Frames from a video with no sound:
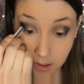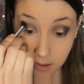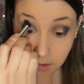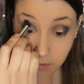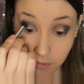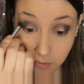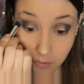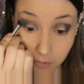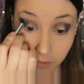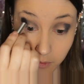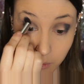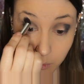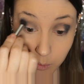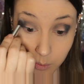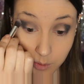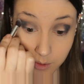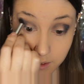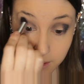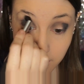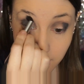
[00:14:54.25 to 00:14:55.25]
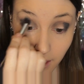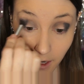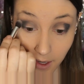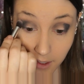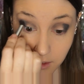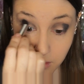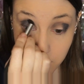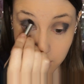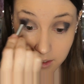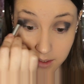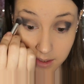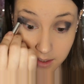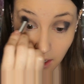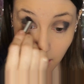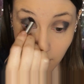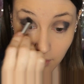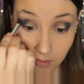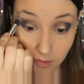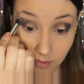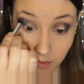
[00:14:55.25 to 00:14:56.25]
diffuse the edges
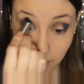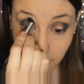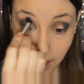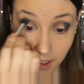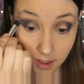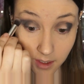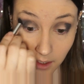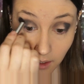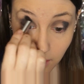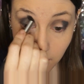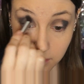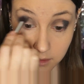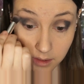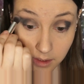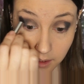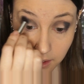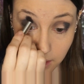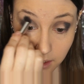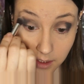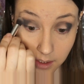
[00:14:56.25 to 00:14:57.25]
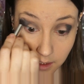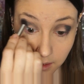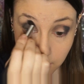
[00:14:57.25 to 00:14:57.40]
of that color.